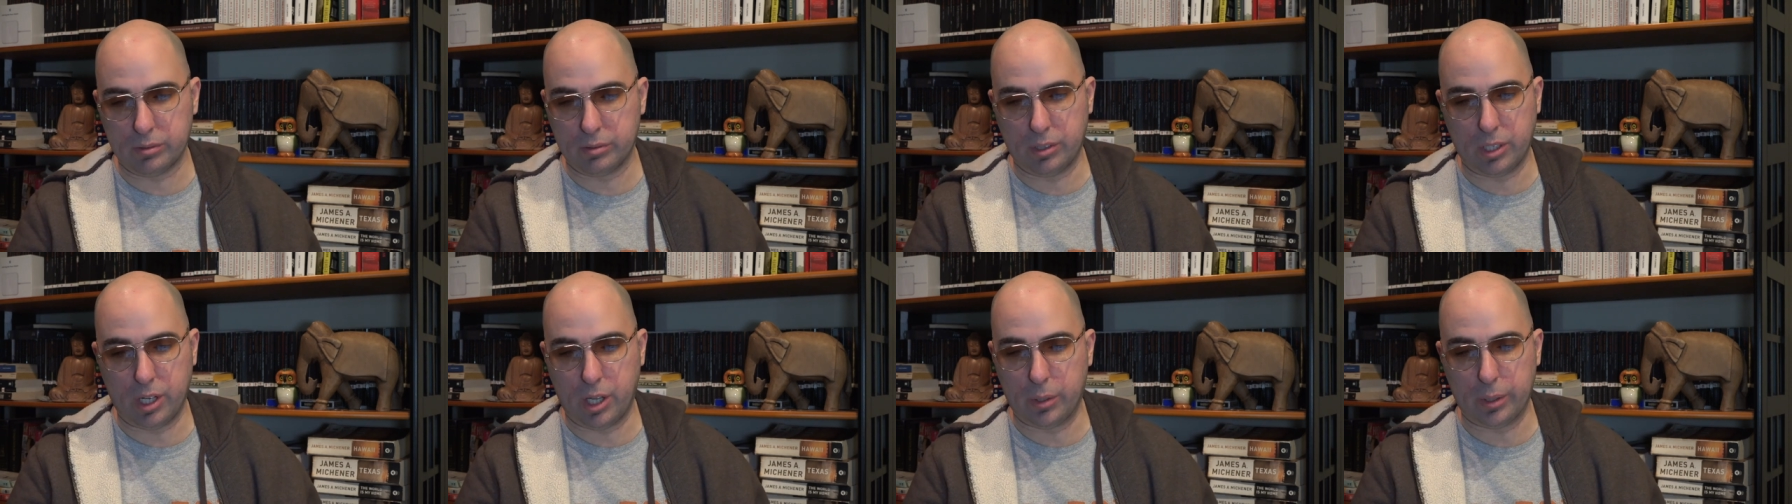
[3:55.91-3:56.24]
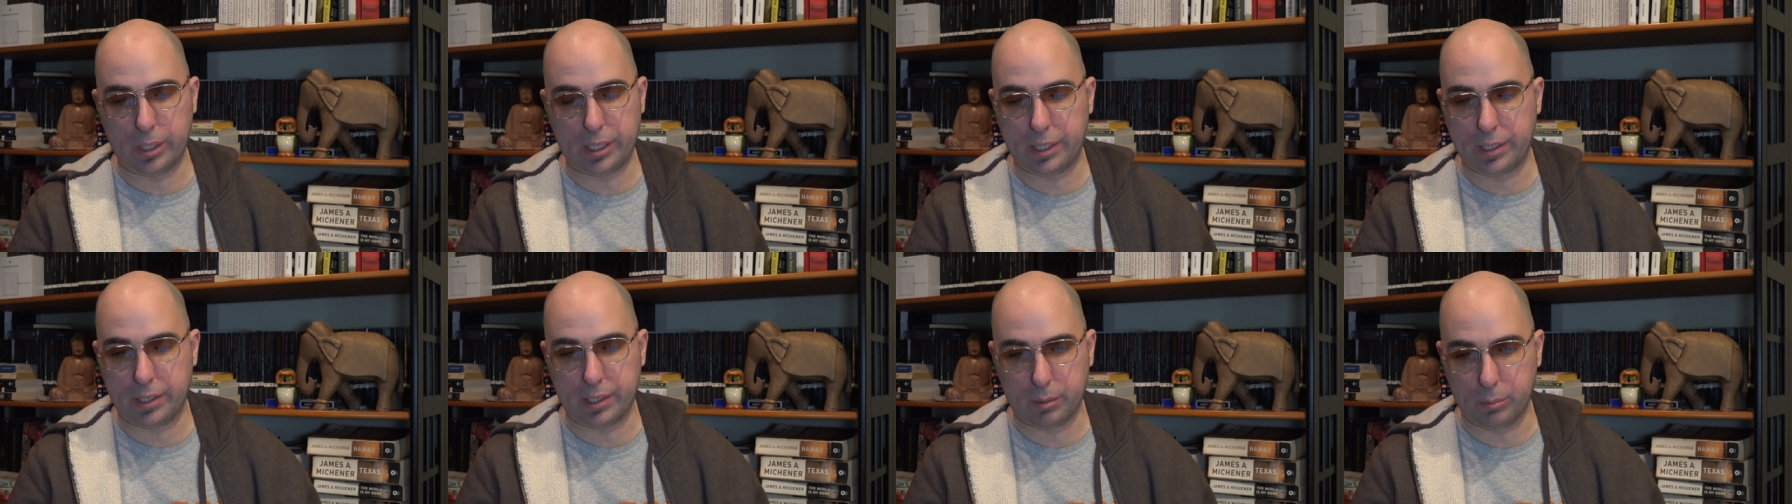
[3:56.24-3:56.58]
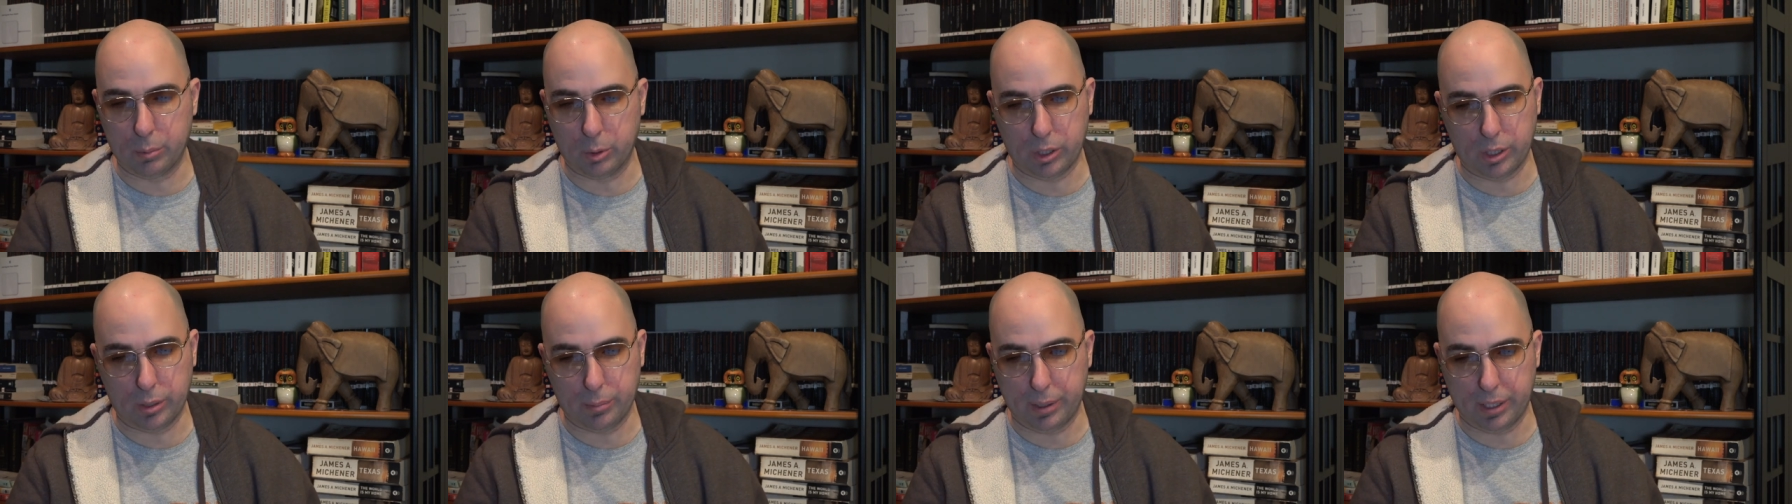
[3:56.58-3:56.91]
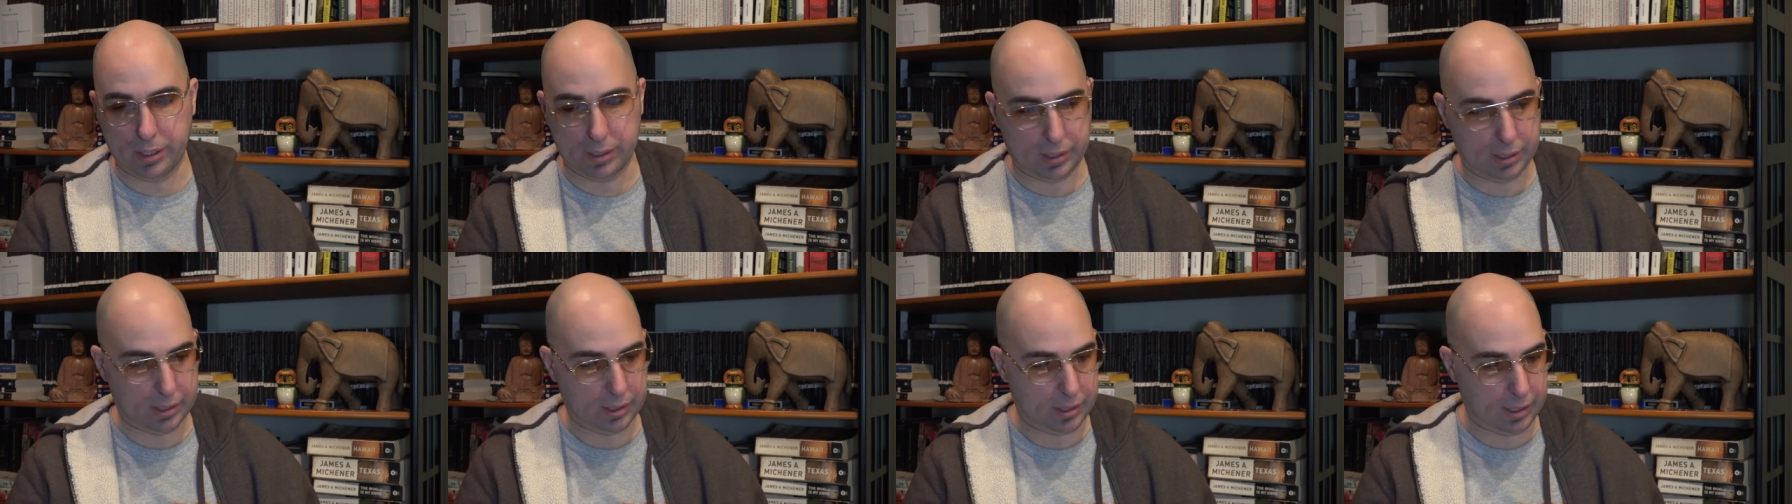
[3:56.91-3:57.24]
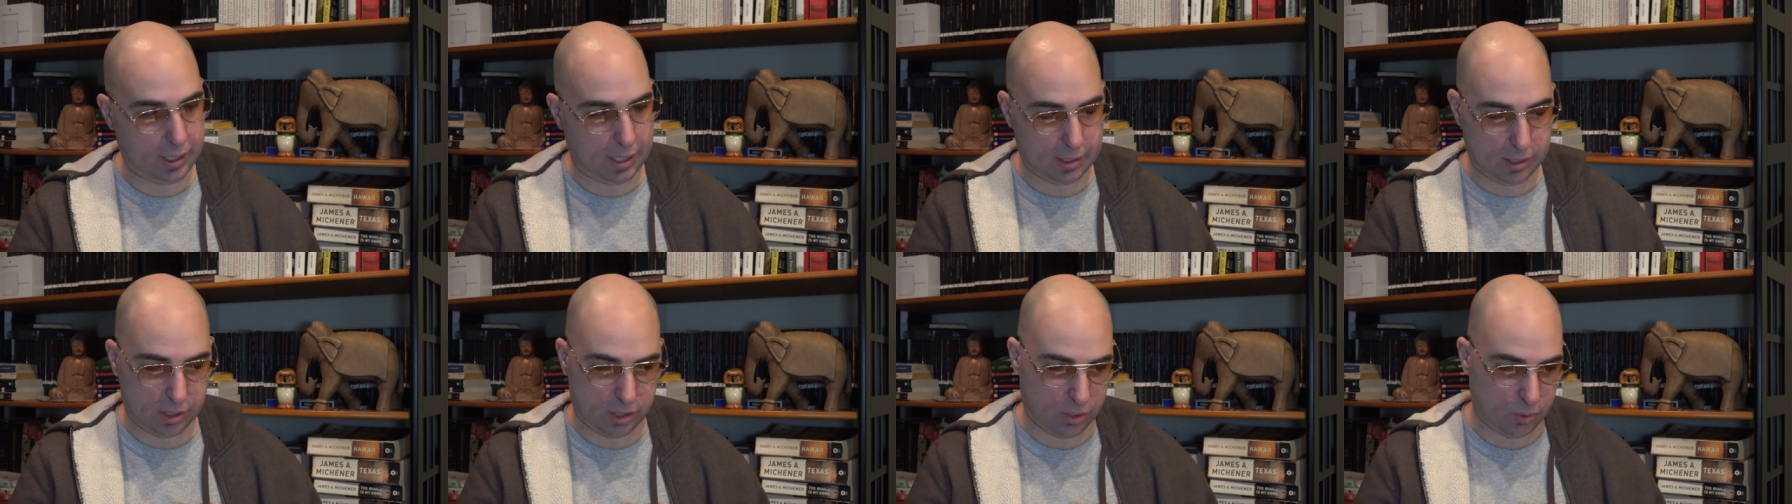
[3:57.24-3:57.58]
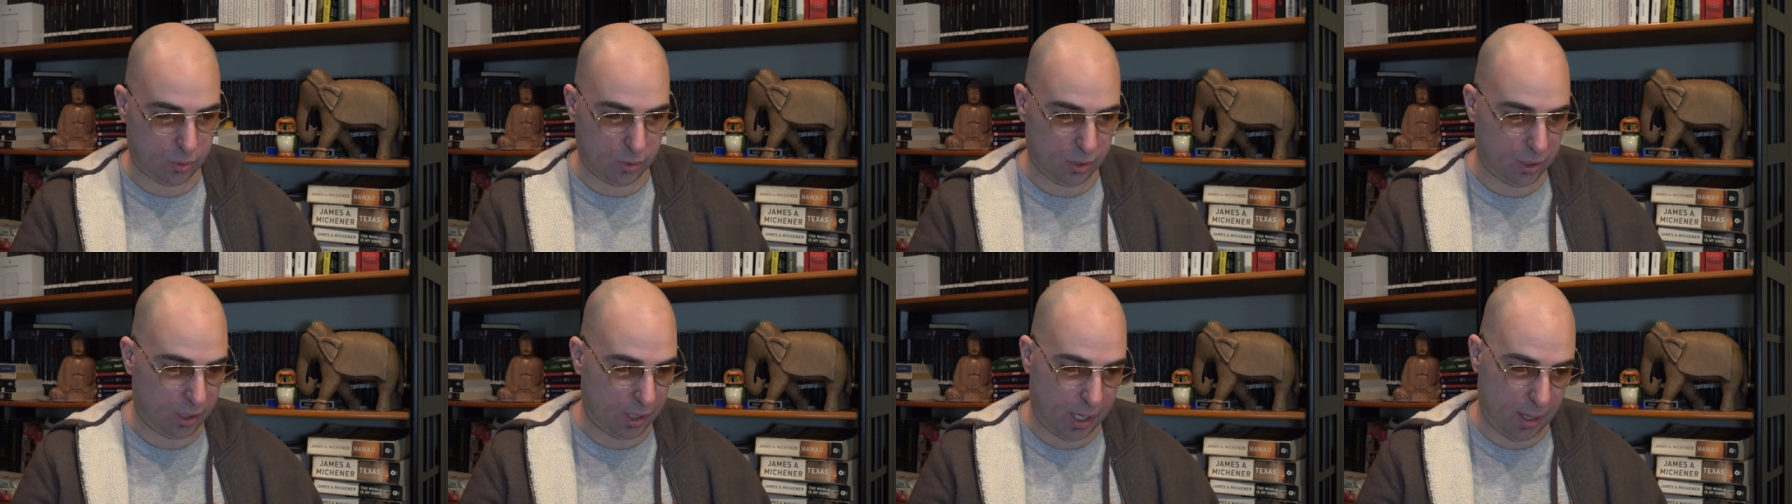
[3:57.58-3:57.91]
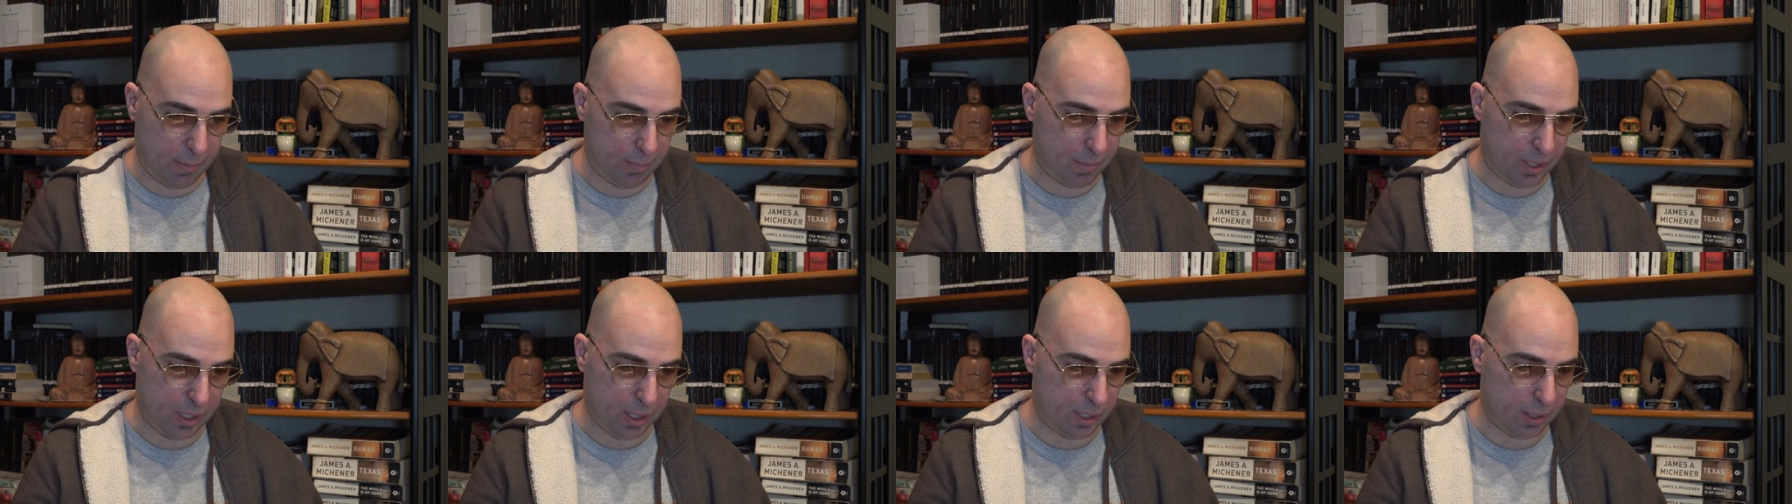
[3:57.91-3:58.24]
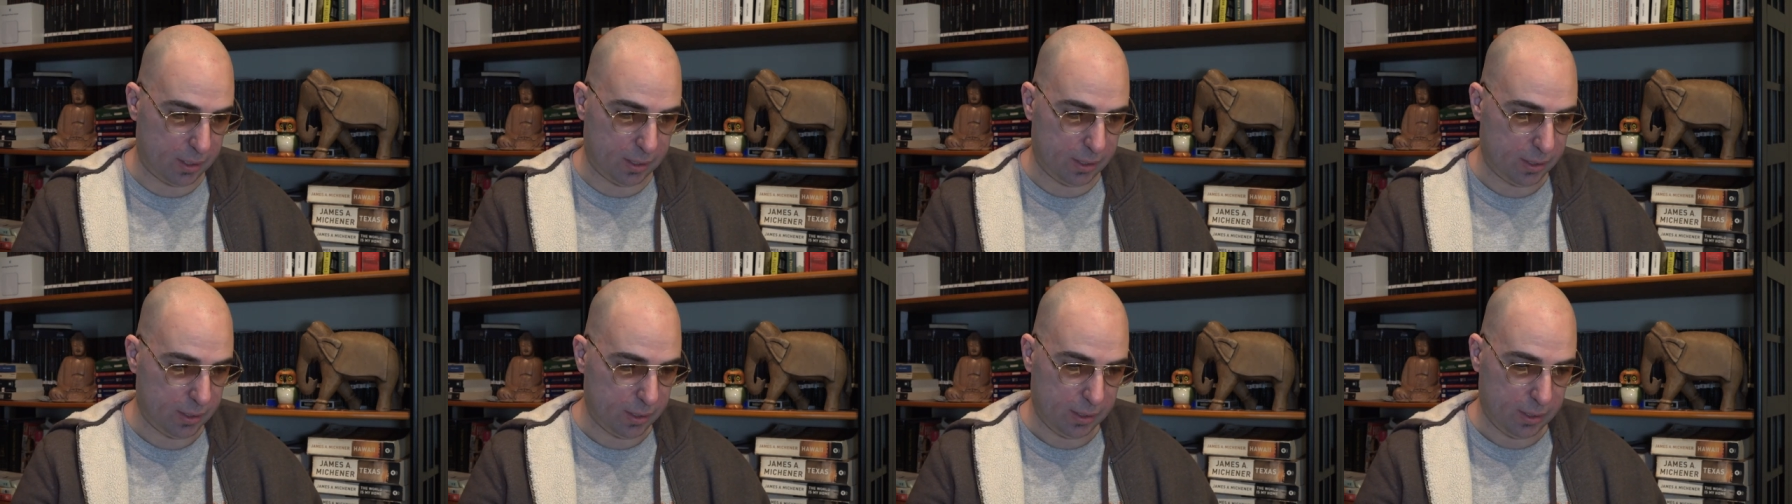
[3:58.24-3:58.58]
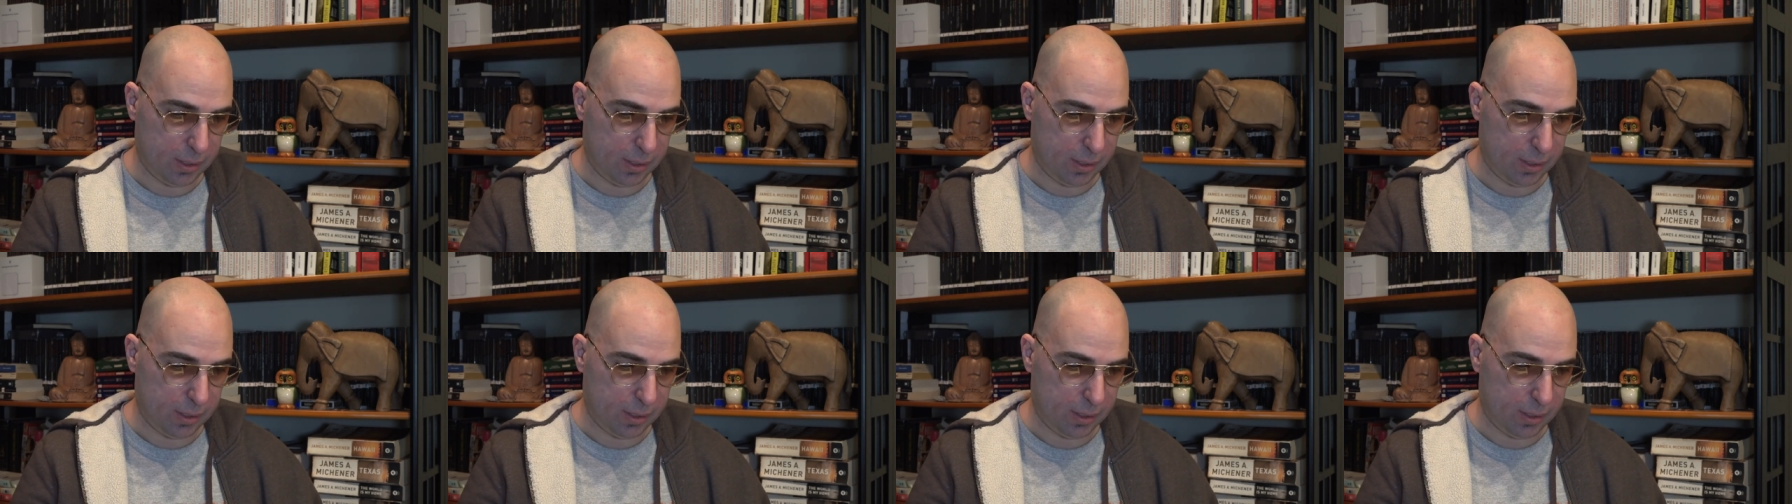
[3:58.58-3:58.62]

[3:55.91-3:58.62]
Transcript: know anything more about the, that story. I'm done.